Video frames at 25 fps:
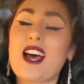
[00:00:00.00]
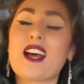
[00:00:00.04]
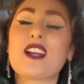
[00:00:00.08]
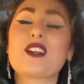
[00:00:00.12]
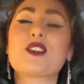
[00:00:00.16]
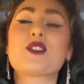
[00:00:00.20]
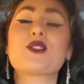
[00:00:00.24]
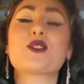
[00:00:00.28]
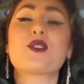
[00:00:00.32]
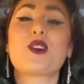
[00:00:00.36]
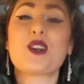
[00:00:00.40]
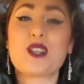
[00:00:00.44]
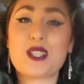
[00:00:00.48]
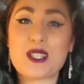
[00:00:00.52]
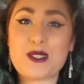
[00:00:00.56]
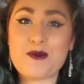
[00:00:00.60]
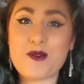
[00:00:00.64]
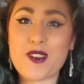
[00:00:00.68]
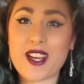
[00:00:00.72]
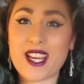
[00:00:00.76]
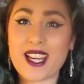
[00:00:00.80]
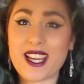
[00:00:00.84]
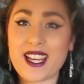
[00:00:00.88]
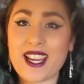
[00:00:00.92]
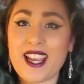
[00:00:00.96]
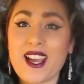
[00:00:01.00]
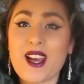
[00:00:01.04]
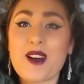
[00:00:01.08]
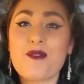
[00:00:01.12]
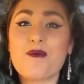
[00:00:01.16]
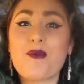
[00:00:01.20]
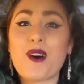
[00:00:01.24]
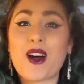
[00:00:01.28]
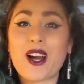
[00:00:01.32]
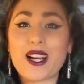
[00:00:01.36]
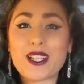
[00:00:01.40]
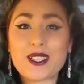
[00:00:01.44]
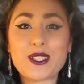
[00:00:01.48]
And trust me,
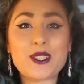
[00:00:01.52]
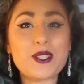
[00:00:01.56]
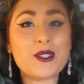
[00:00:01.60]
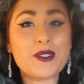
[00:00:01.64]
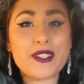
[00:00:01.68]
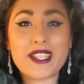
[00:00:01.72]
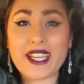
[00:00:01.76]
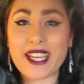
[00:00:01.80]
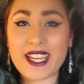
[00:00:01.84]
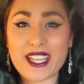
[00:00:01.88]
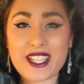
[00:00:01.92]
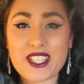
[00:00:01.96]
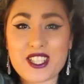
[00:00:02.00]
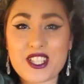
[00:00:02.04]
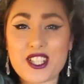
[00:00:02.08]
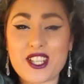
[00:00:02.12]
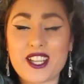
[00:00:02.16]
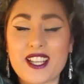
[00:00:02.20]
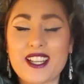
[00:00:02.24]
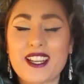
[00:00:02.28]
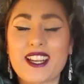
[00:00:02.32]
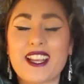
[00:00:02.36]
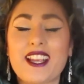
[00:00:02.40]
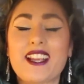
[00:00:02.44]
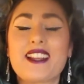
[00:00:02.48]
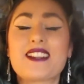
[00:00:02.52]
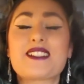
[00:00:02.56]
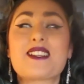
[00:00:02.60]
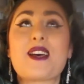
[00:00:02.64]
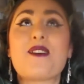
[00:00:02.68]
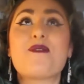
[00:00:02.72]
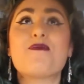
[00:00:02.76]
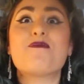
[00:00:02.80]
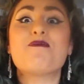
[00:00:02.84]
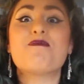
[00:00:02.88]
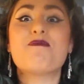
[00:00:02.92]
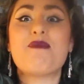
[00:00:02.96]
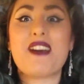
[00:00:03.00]
my new kitchen is
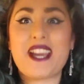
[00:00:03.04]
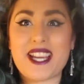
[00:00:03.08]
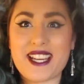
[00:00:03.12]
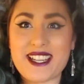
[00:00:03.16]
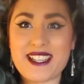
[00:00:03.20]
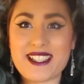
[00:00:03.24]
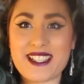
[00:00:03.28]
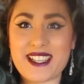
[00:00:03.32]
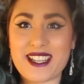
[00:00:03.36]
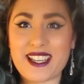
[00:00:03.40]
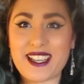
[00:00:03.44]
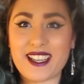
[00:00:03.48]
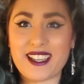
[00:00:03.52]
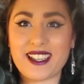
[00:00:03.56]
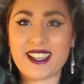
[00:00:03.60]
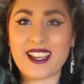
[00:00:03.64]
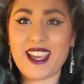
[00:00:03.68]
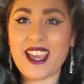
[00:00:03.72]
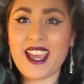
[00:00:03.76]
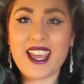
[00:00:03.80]
amazing.